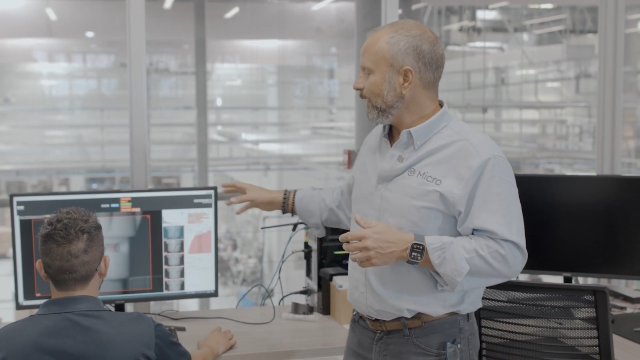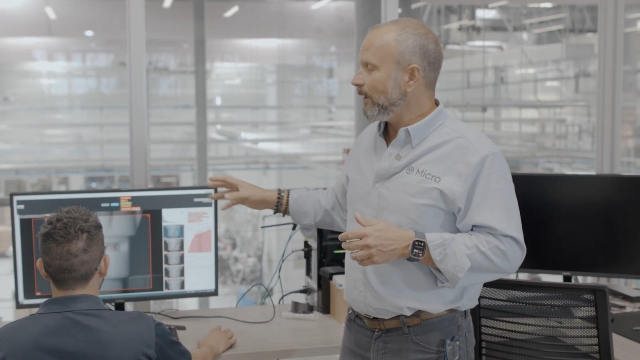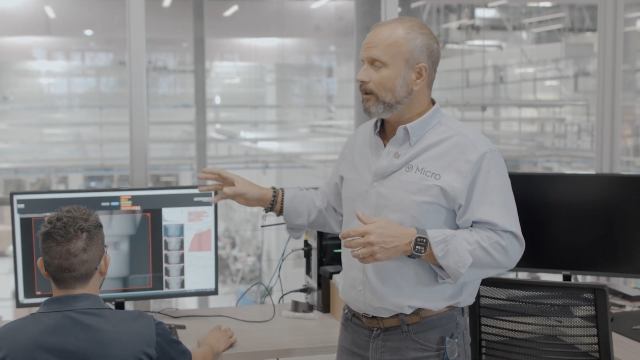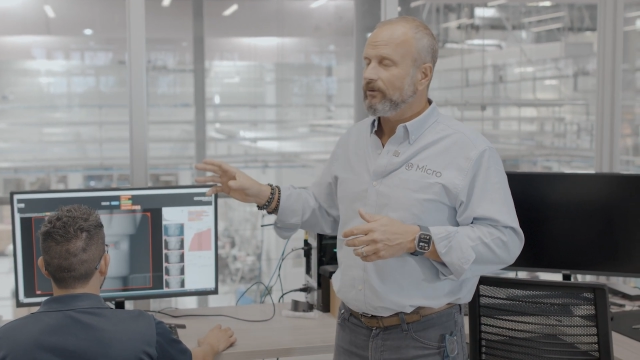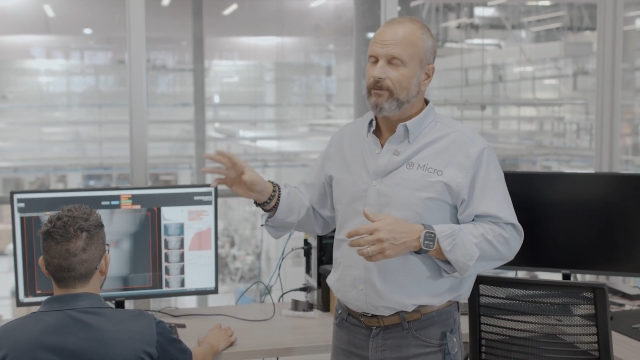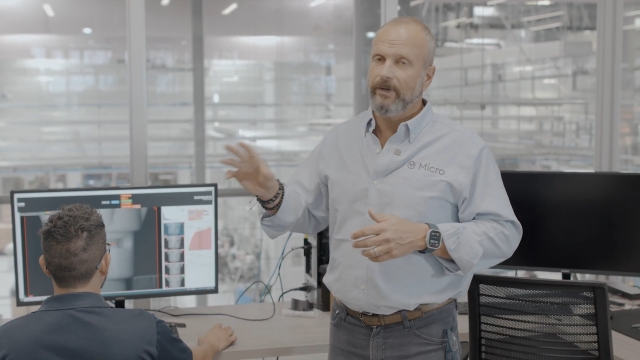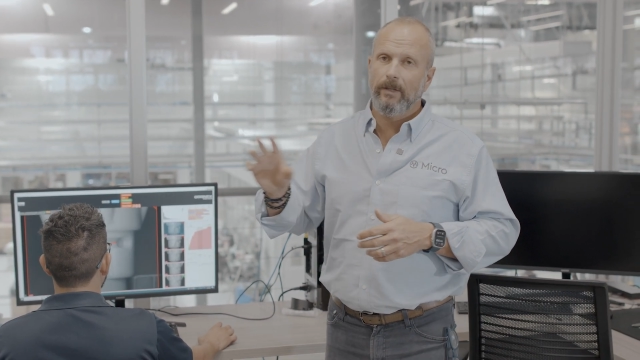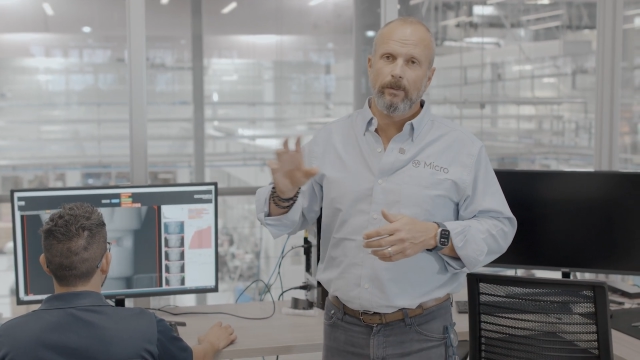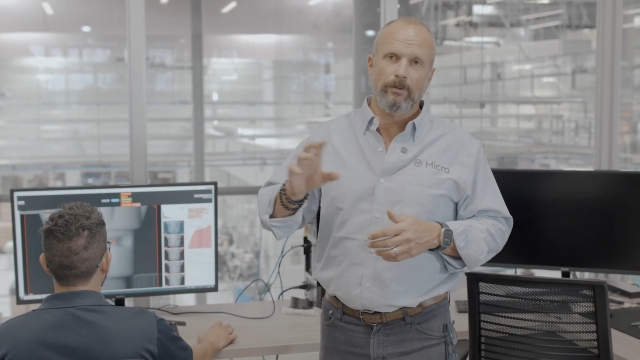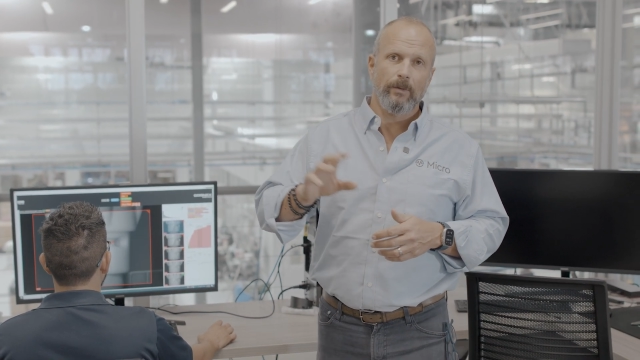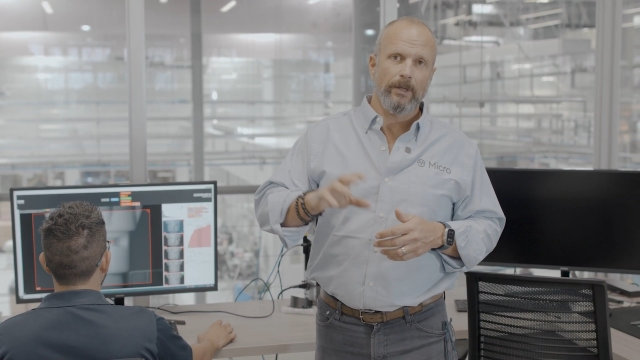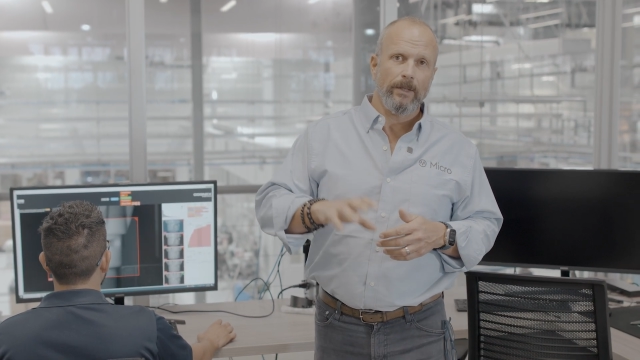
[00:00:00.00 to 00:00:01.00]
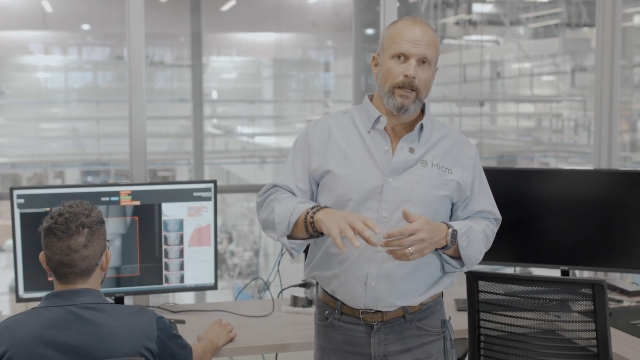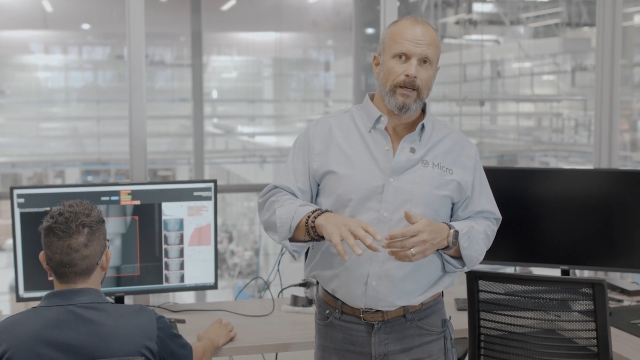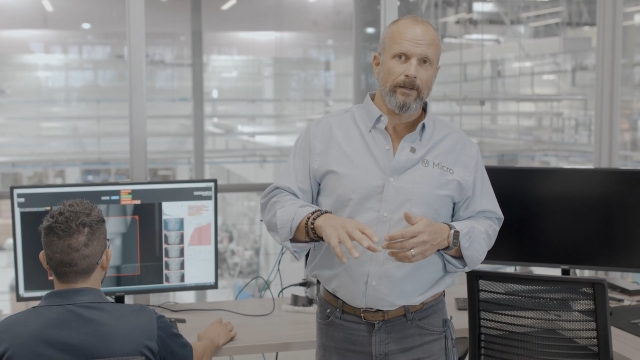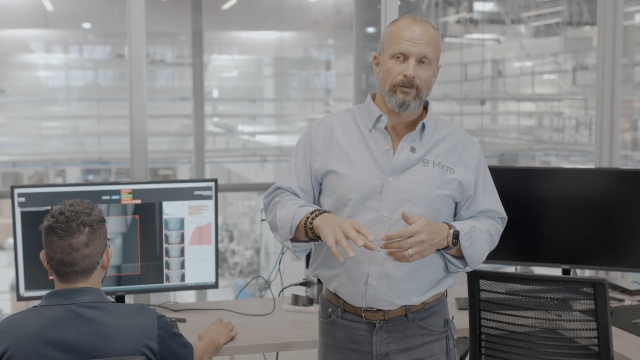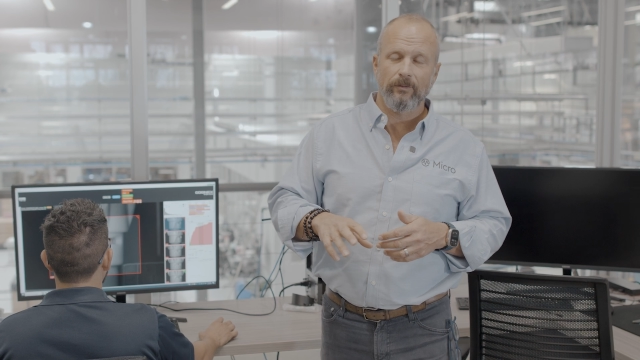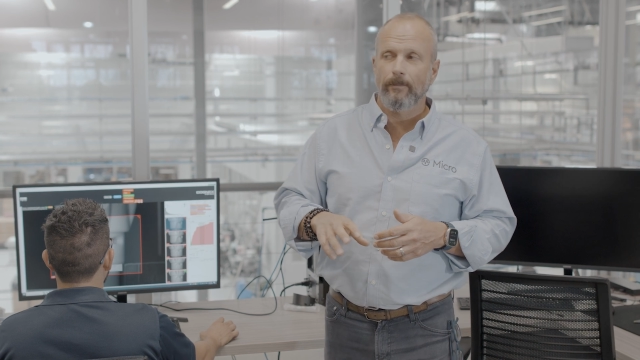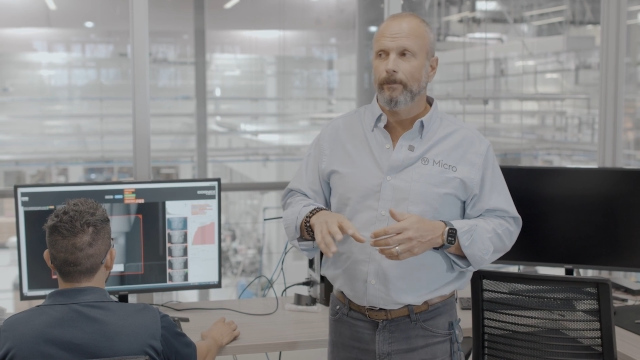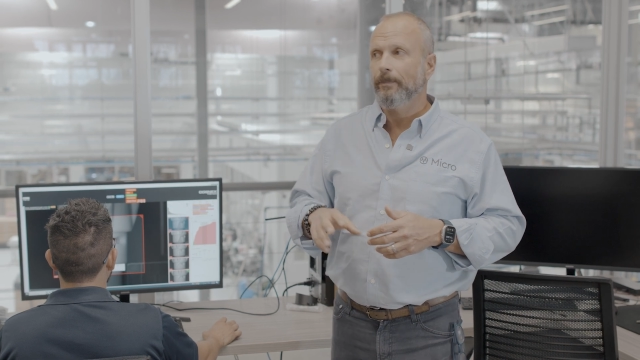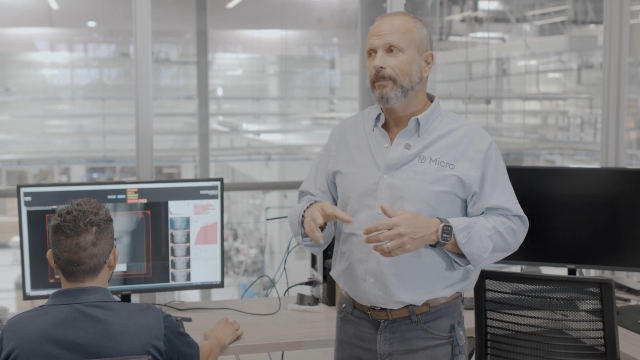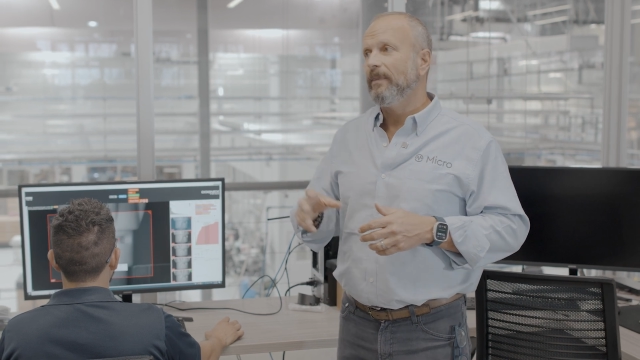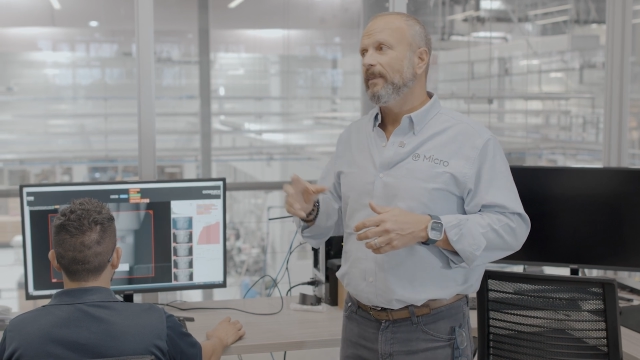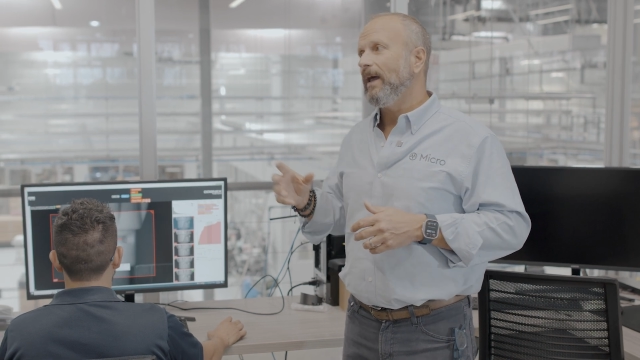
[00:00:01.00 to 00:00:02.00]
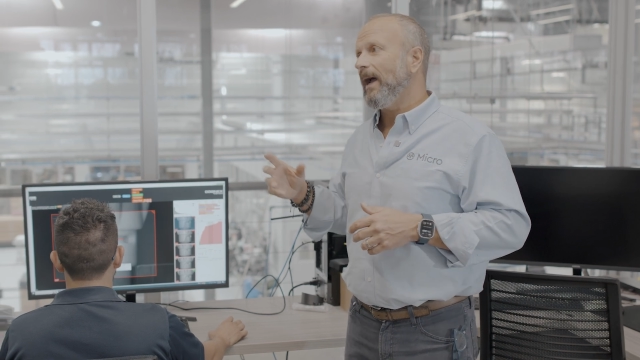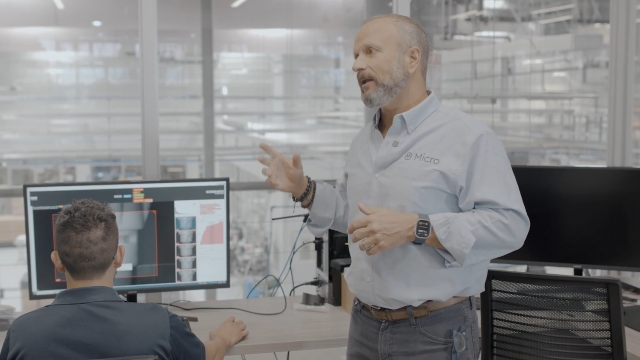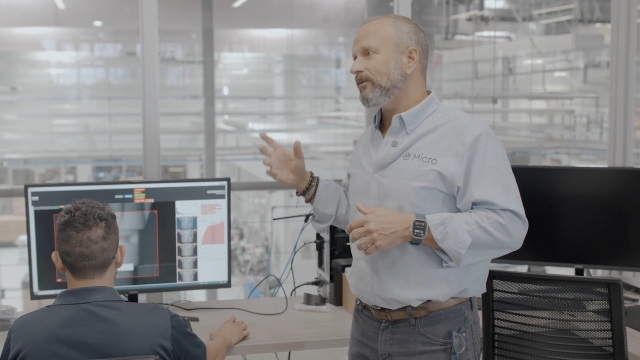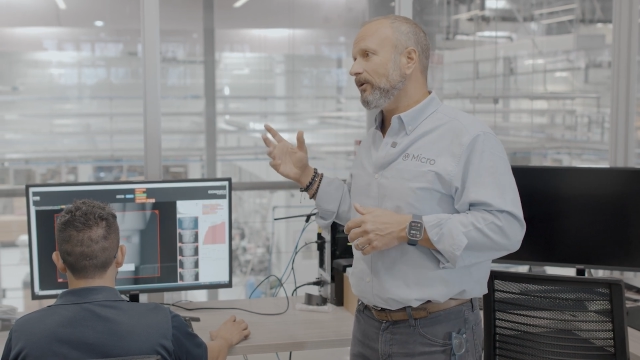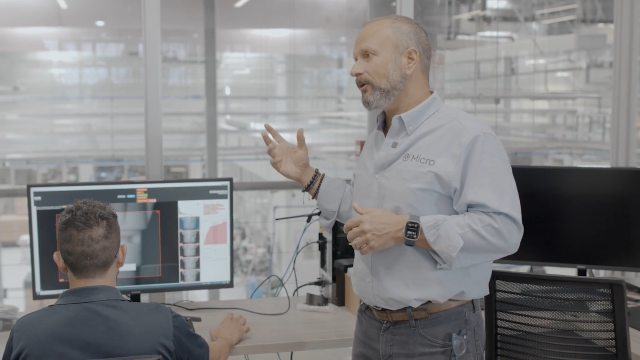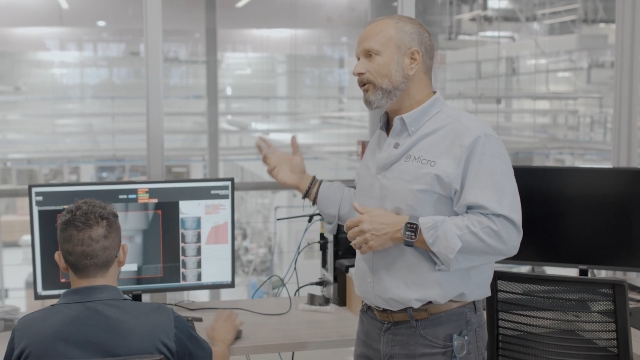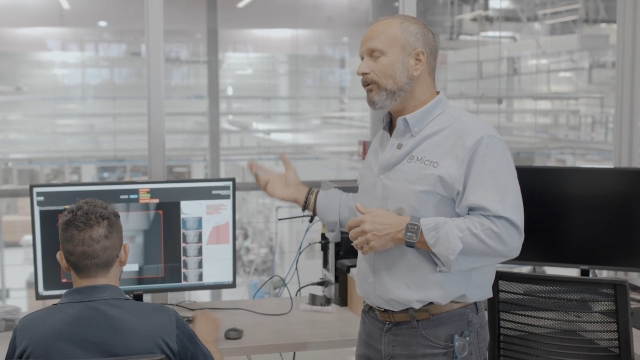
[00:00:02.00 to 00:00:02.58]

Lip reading: data is available to our clients. That's a